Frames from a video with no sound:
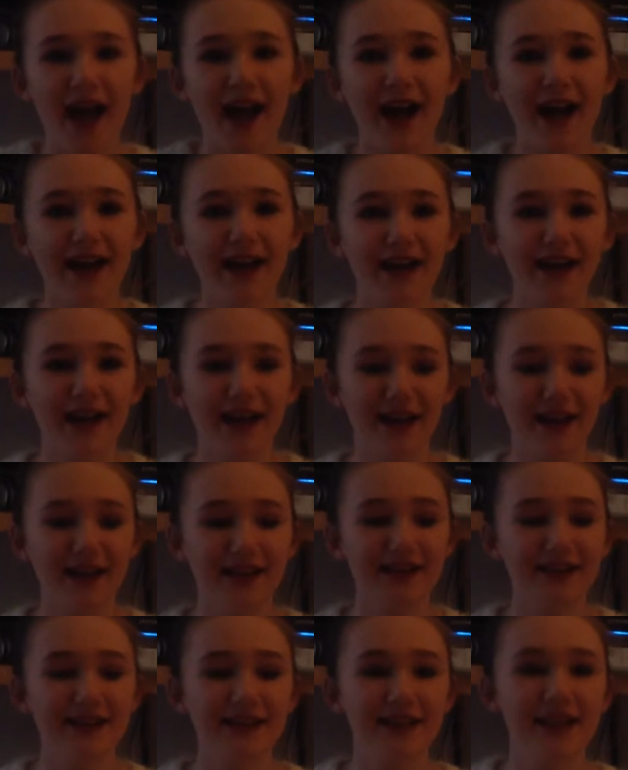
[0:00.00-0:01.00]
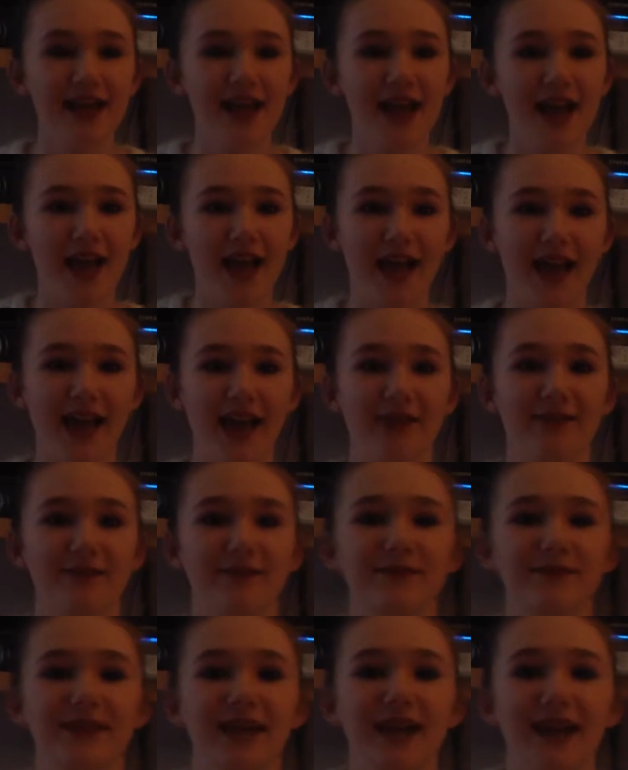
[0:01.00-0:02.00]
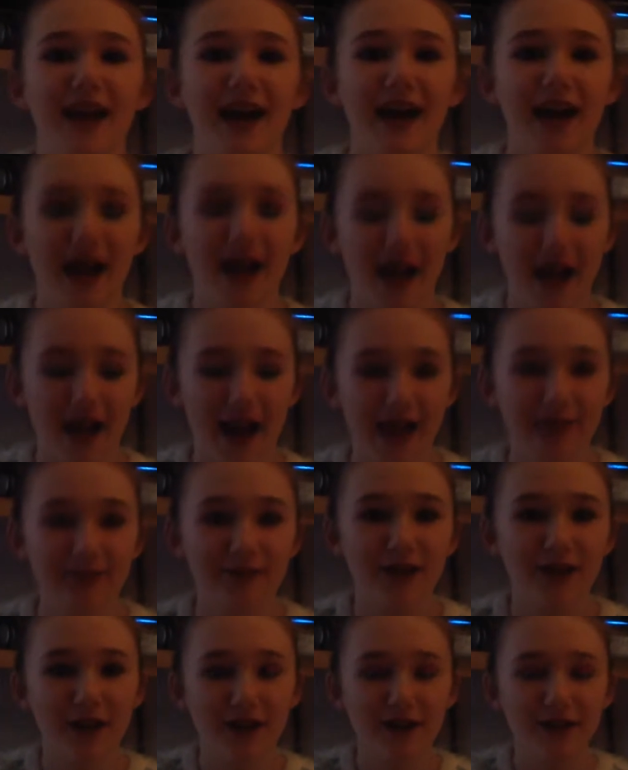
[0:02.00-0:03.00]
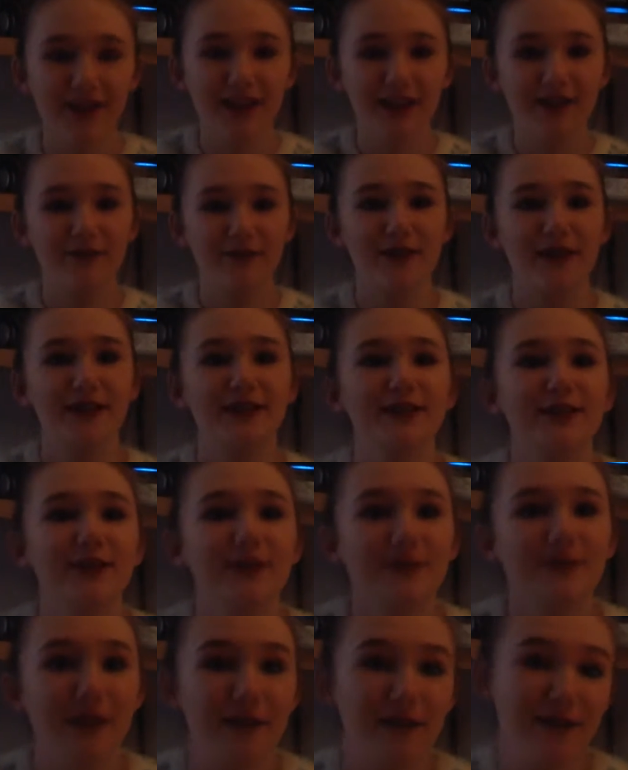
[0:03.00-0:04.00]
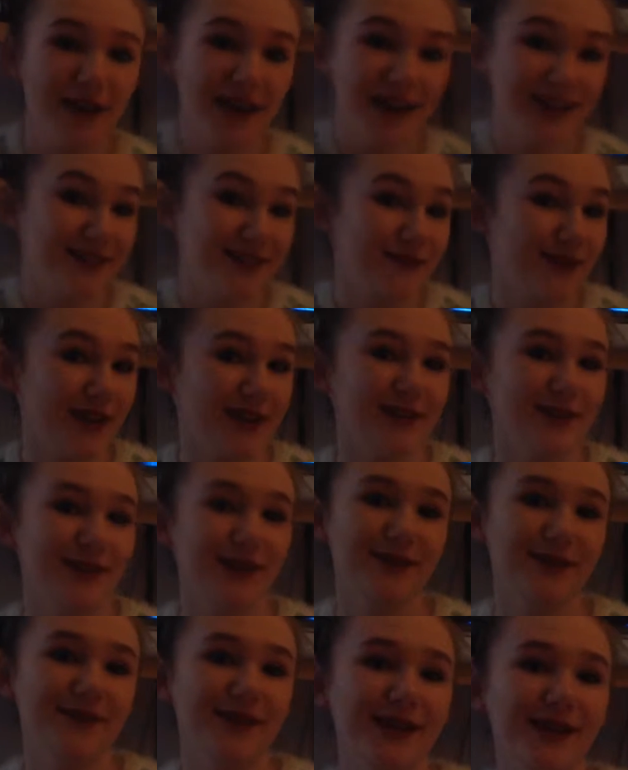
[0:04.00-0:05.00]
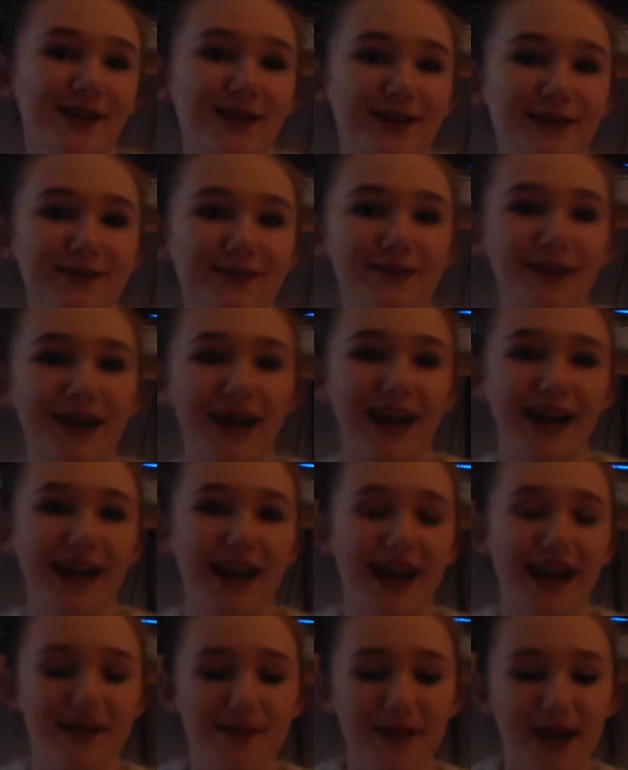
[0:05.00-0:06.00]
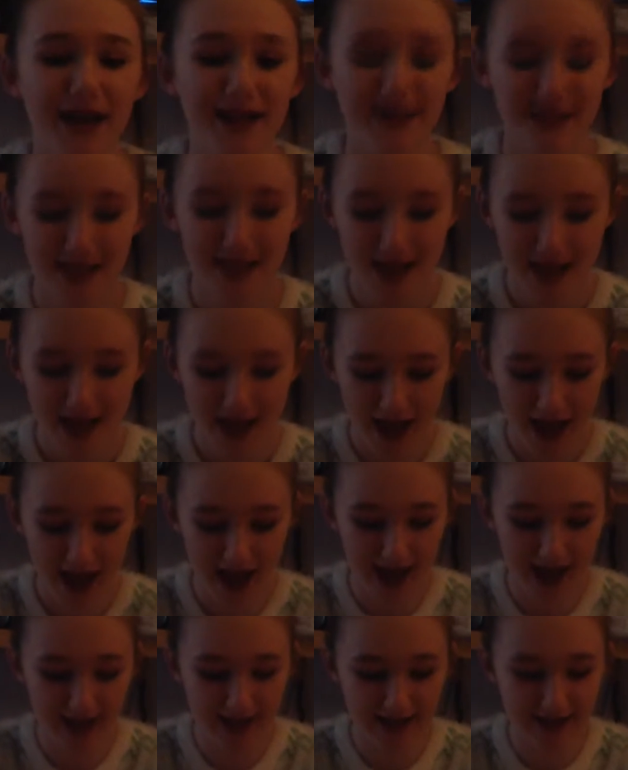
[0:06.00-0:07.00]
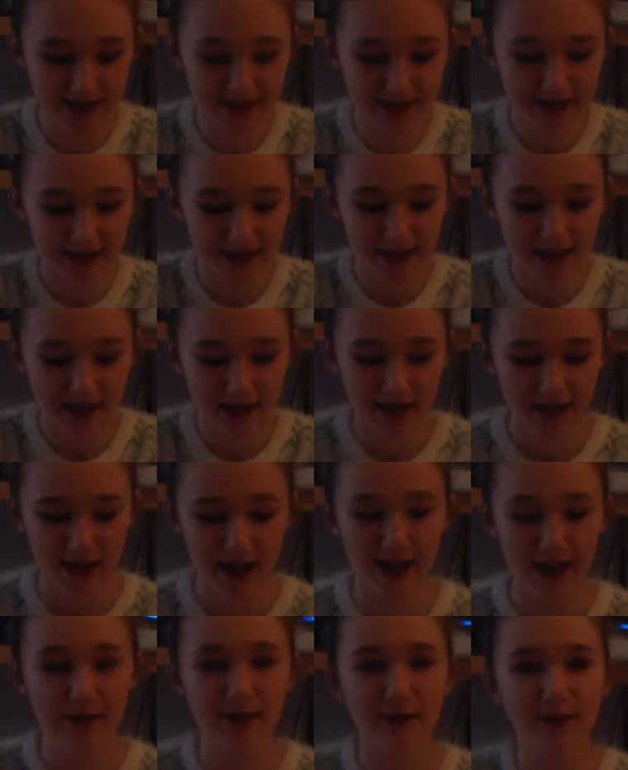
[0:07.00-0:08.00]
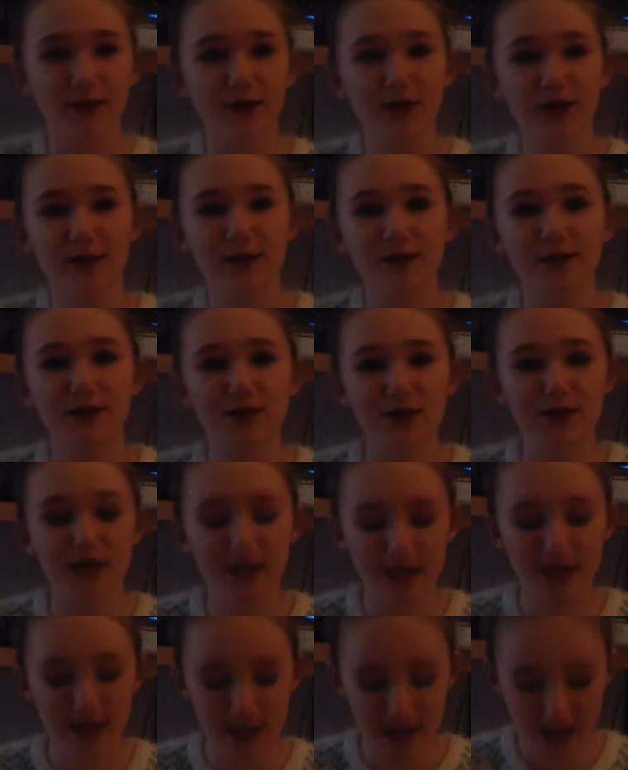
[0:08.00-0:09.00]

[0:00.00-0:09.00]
Hi guys, um, that, I'm currently video. My friend's videoing me on my iPad, and um, I'm going to be doing